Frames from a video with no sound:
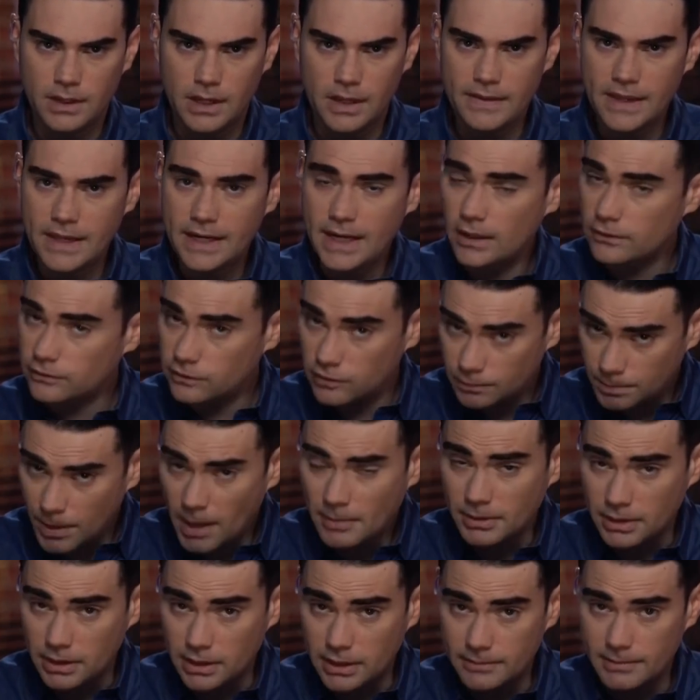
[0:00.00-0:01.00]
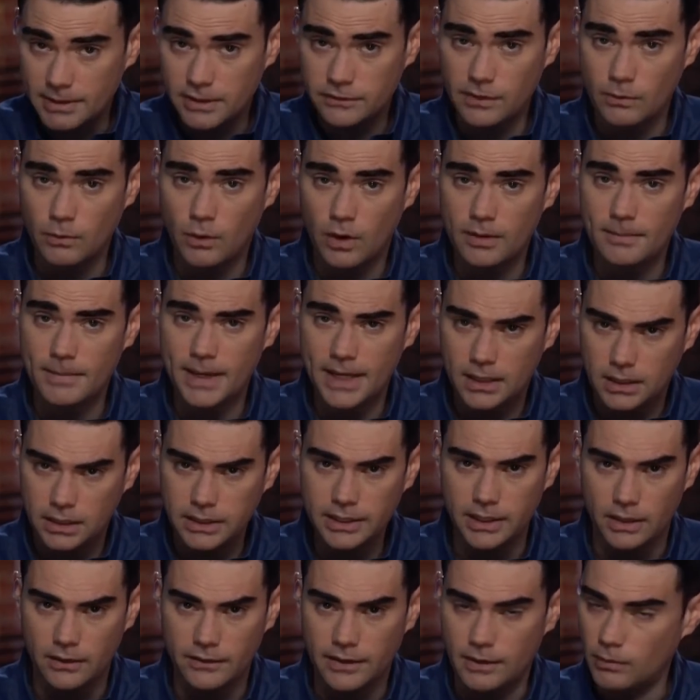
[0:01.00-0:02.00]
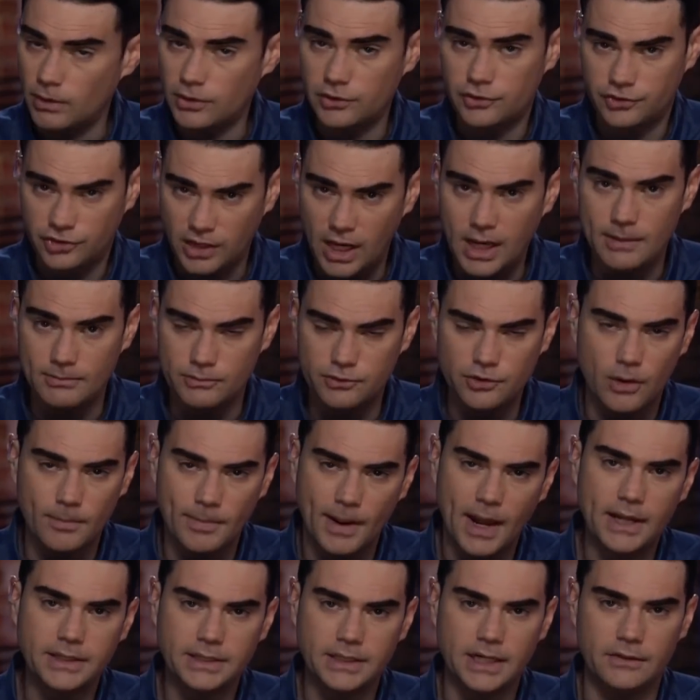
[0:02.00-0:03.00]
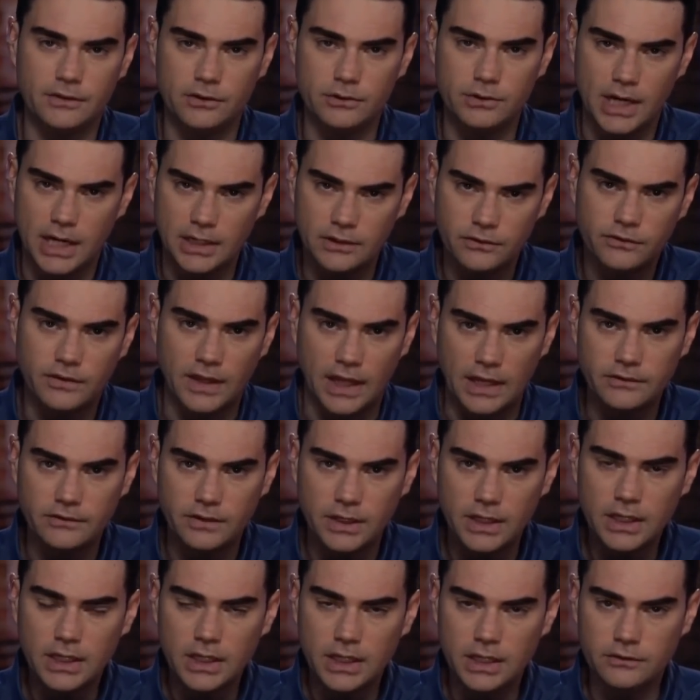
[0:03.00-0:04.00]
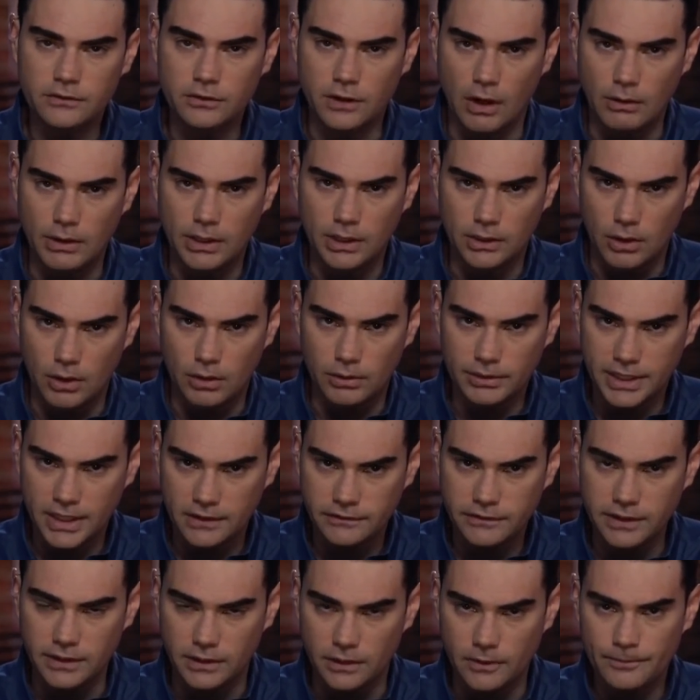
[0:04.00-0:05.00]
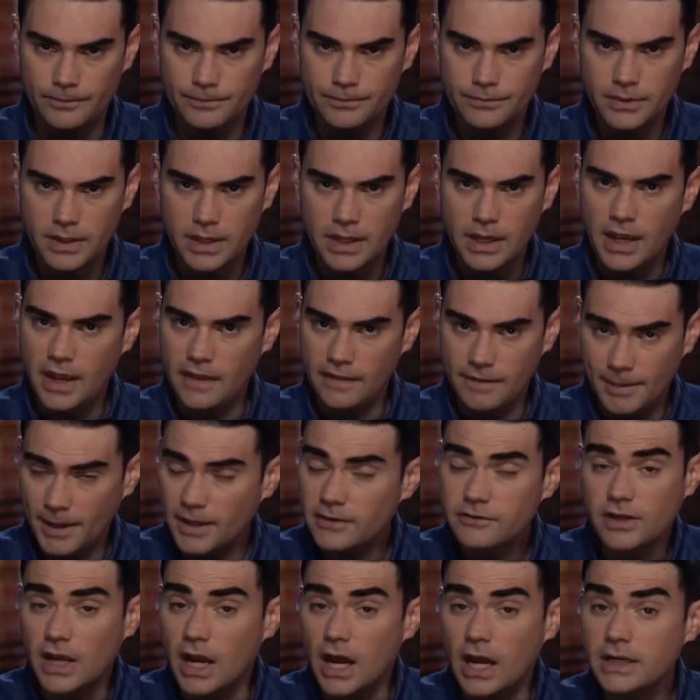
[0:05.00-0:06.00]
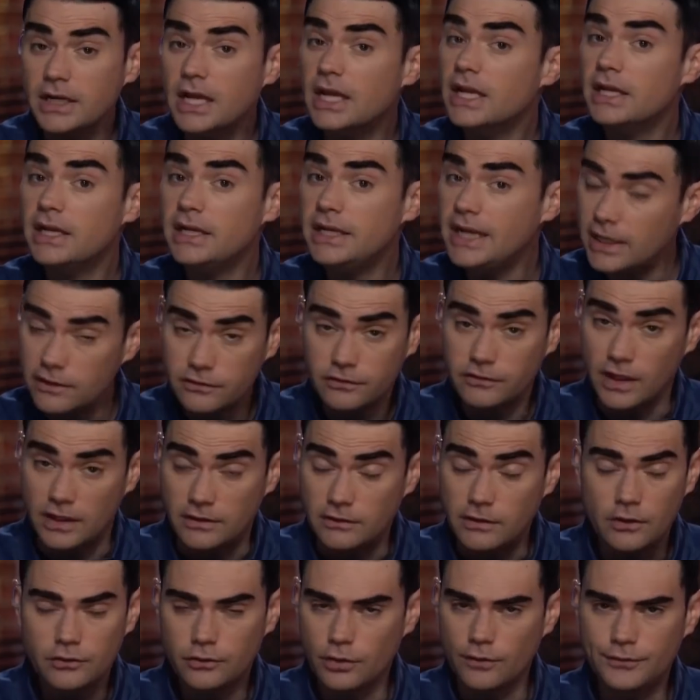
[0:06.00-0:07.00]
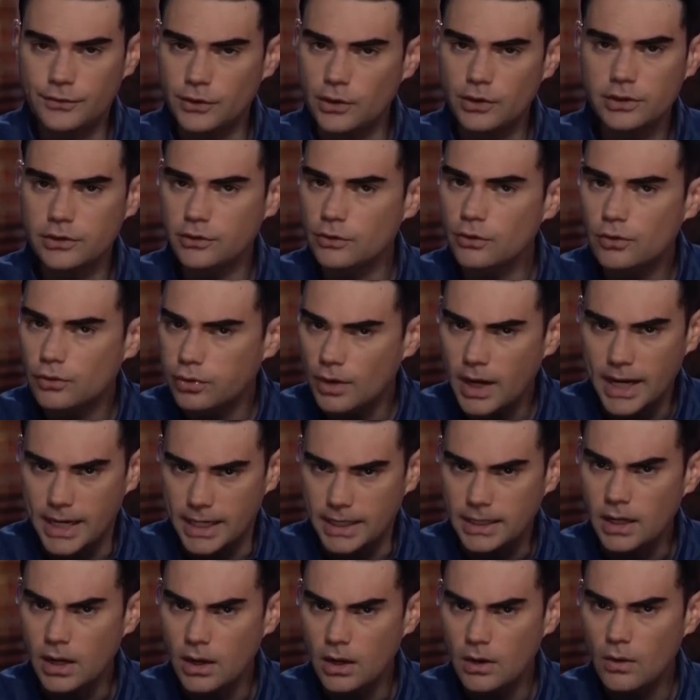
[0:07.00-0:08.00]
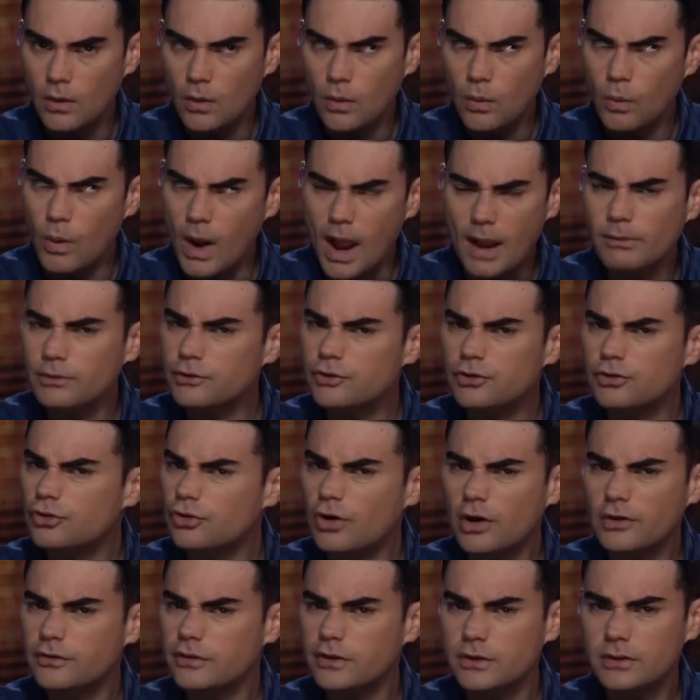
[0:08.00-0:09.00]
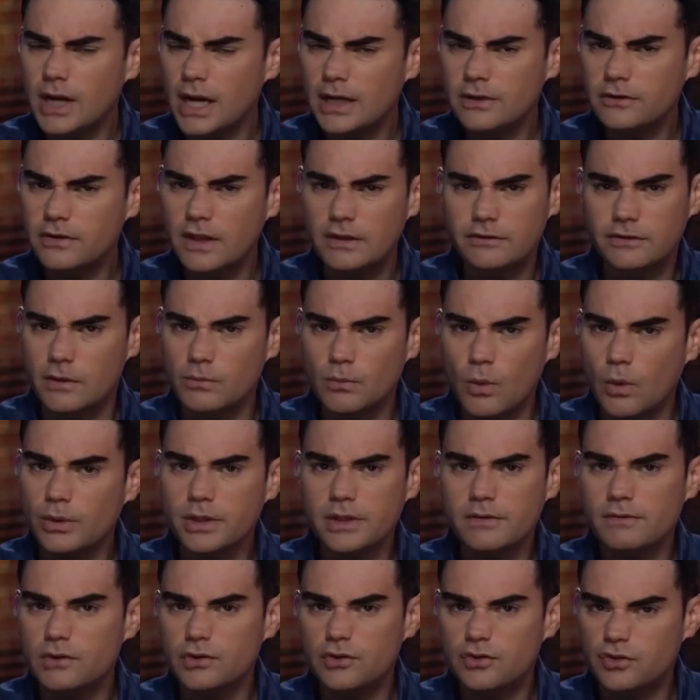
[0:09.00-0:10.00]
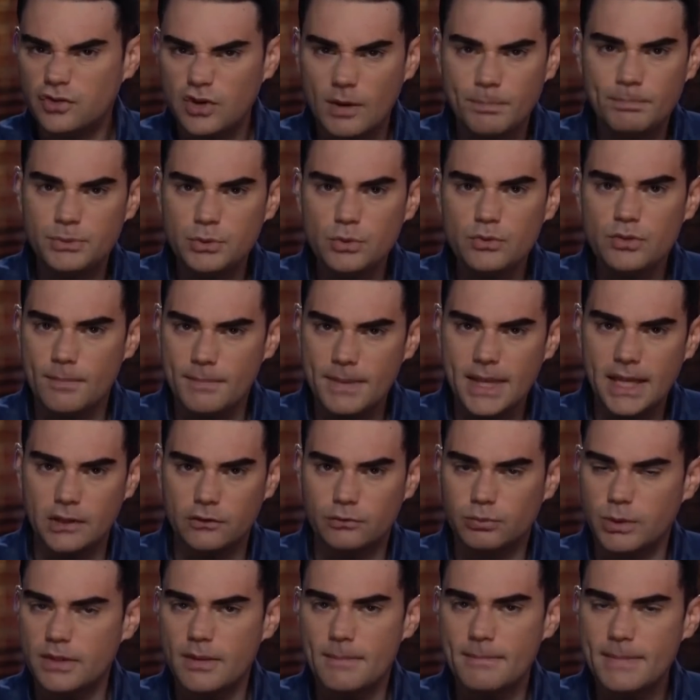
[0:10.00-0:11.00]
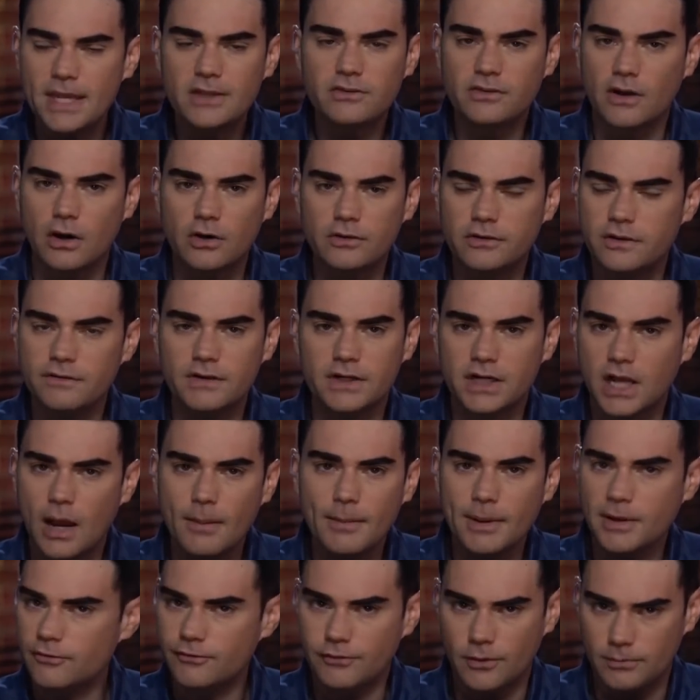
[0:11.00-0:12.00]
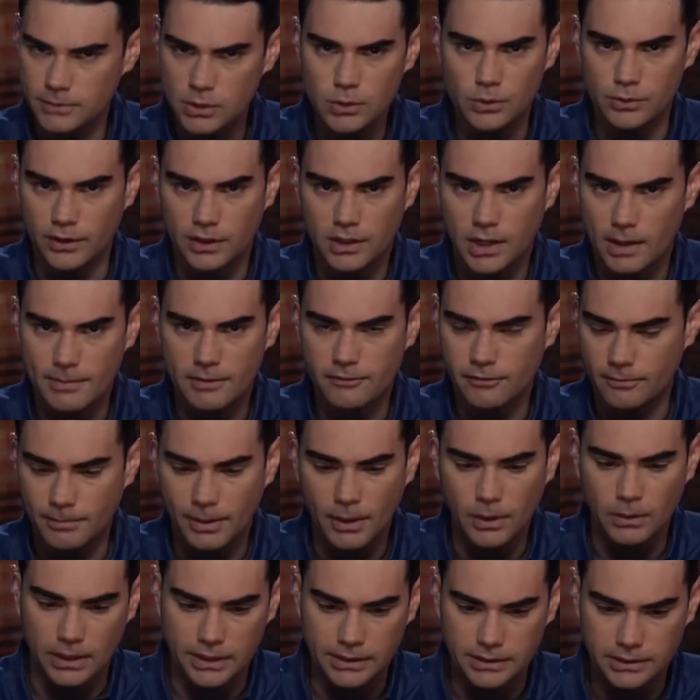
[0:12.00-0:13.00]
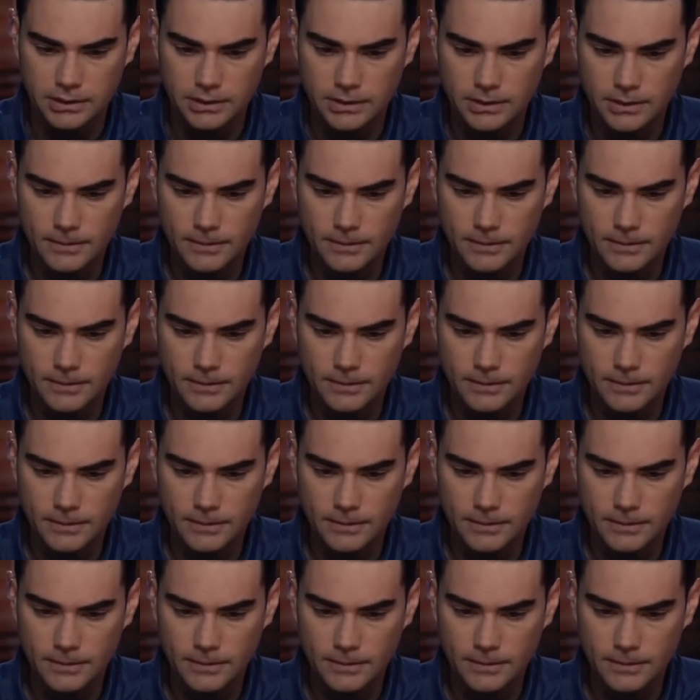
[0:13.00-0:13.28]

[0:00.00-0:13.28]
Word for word: And they announced this publicly because they want to make clear, they want to shame Joe Biden and the United States into going along with that deal. And the Pentagon nixed it. So if you're Ukraine, why would you trust the United States? They won't even ship you the MiGs when the MiGs aren't even coming from you, they're coming from Poland.